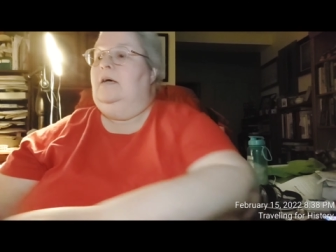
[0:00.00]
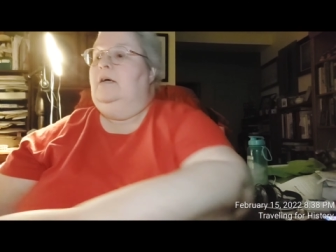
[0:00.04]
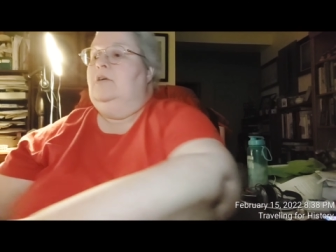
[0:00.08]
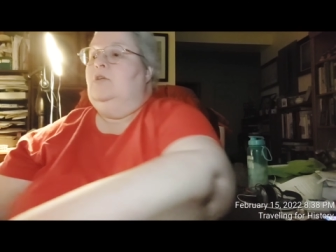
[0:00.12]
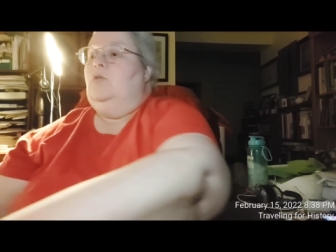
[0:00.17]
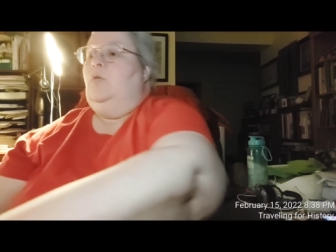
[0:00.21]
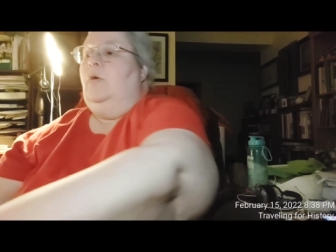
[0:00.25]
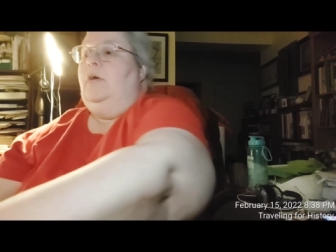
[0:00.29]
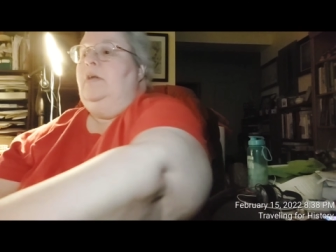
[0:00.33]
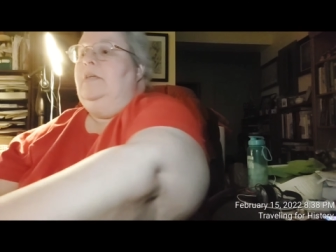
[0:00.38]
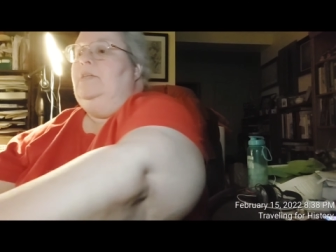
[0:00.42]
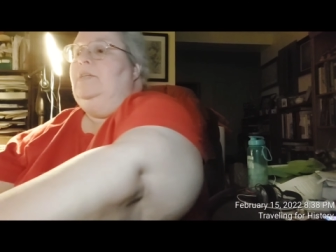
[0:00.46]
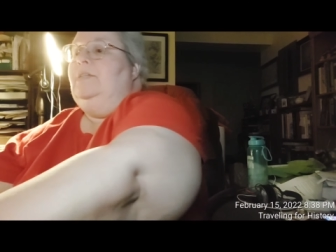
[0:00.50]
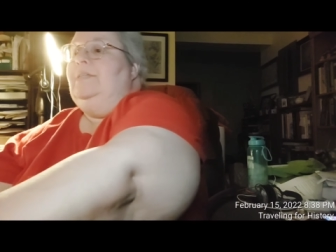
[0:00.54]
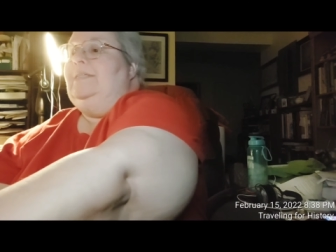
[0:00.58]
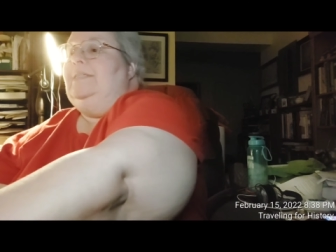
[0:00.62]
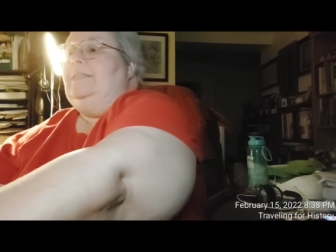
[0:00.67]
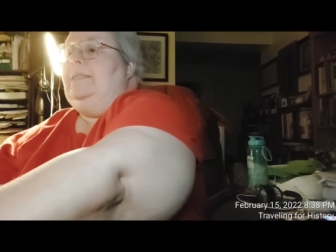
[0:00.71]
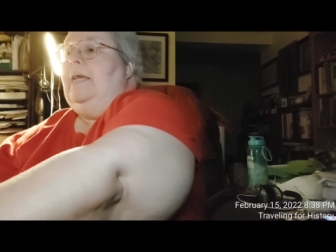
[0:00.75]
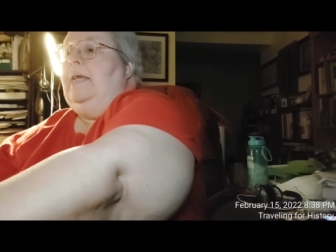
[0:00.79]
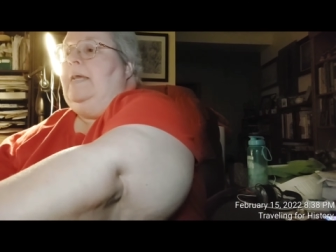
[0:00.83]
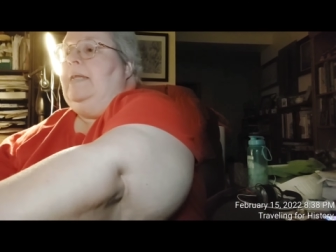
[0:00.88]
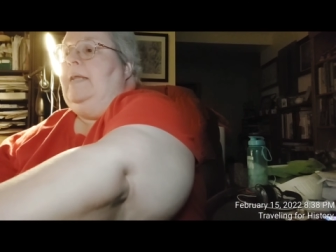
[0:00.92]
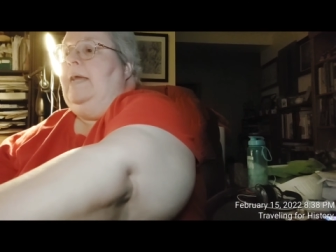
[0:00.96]
according to
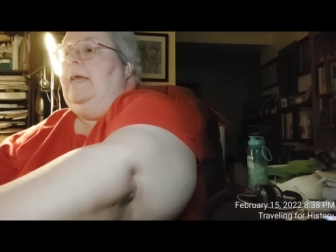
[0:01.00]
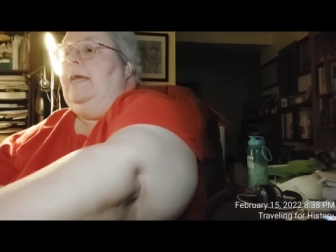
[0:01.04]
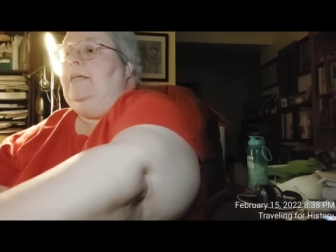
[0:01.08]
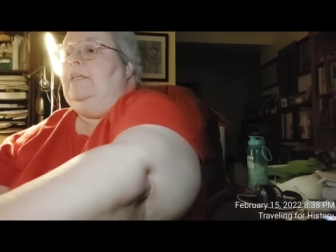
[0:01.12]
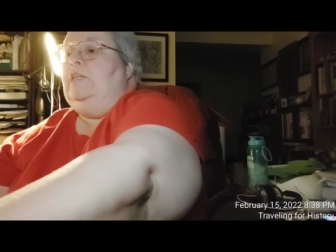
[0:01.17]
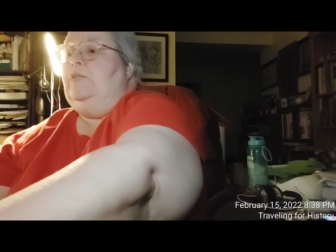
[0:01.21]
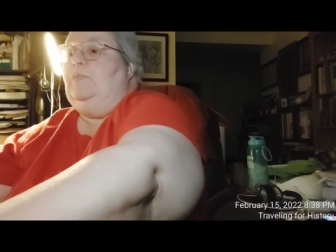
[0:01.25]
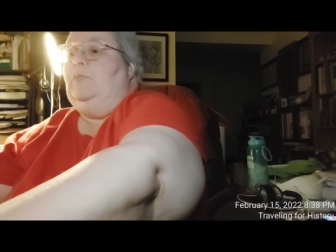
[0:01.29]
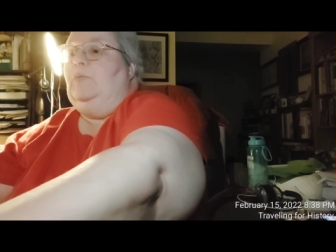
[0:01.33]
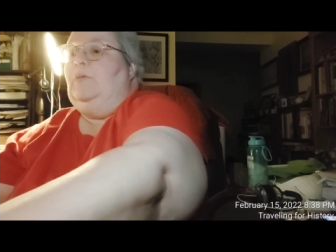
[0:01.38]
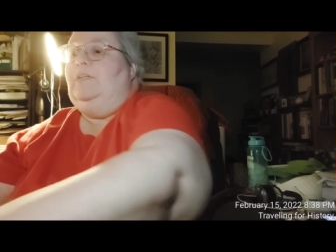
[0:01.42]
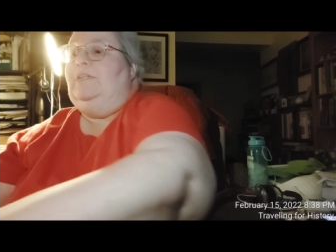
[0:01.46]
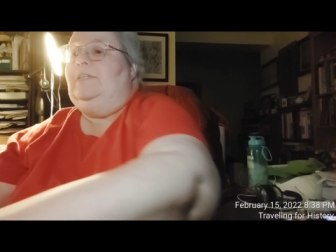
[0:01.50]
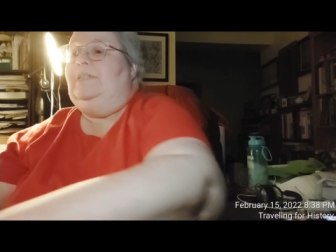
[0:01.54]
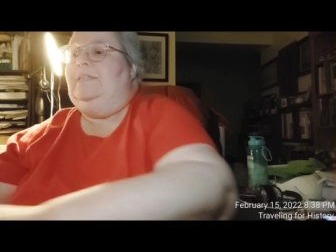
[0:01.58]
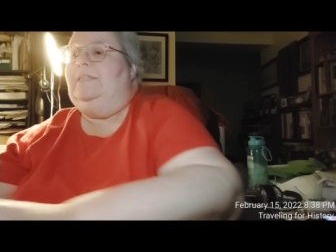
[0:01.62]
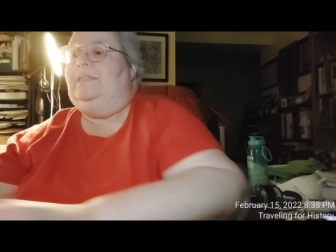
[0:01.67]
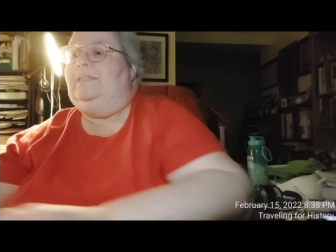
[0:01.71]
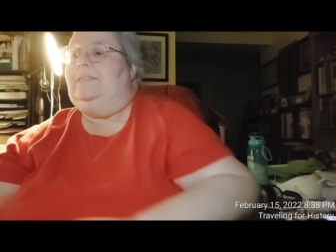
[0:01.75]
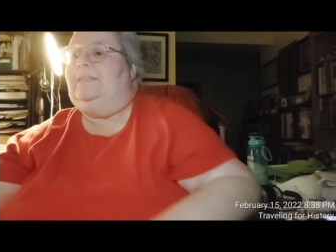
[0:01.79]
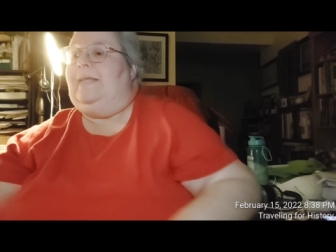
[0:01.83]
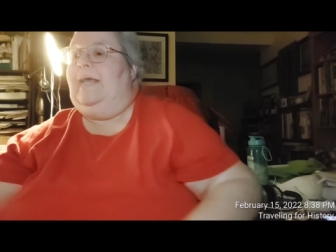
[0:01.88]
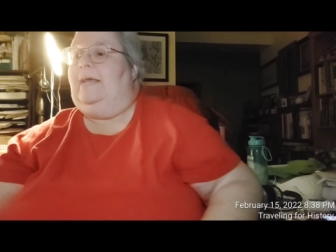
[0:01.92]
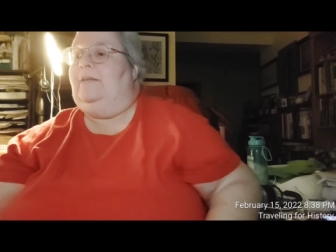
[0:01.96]
state experts,
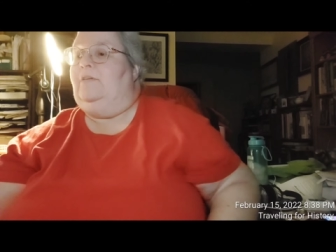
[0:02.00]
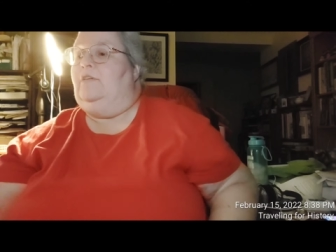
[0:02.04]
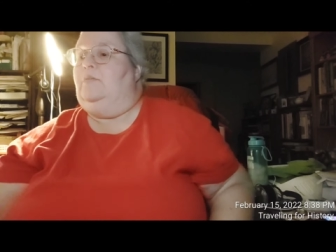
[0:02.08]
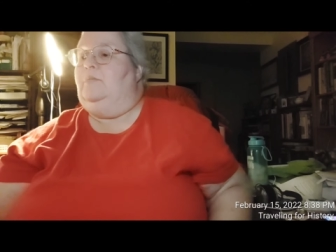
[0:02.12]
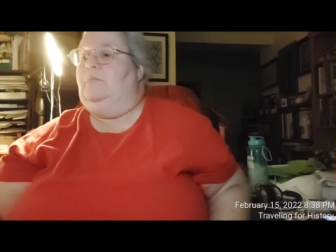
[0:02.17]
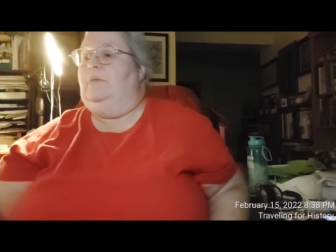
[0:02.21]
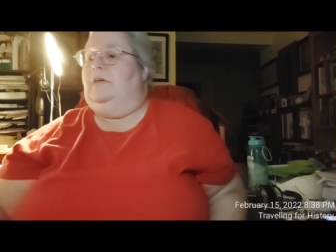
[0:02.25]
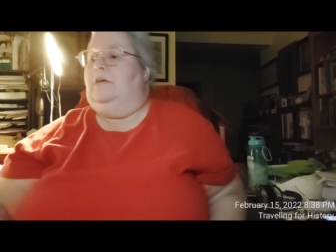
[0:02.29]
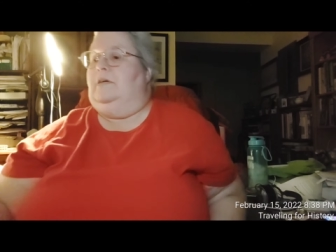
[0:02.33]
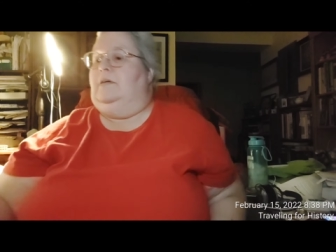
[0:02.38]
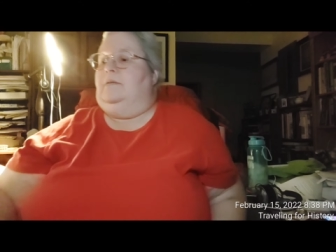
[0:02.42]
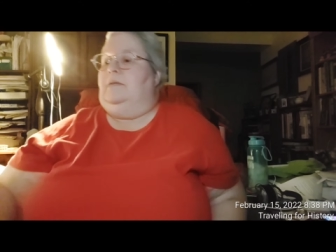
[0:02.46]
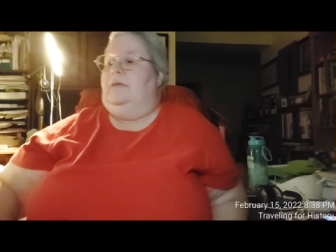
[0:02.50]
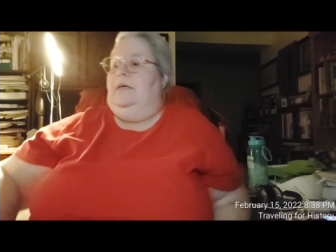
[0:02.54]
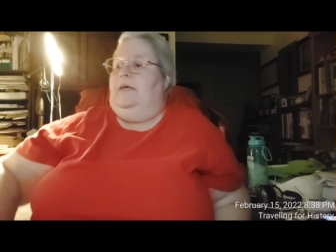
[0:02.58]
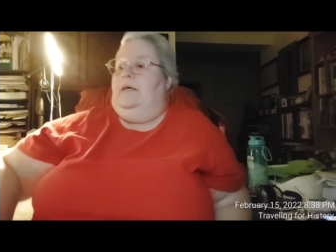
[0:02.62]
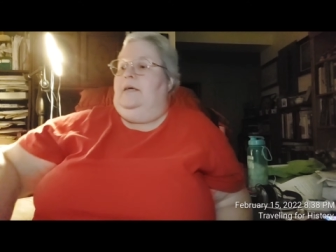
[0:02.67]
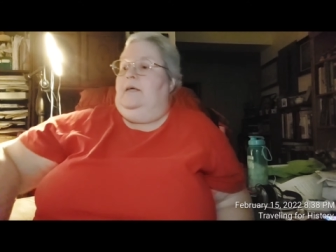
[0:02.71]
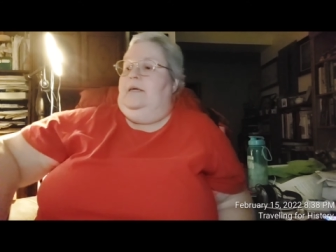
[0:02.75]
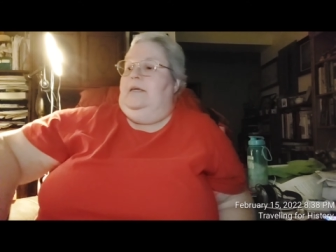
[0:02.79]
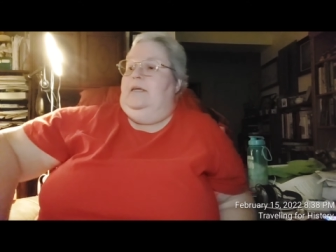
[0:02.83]
the Standard Mill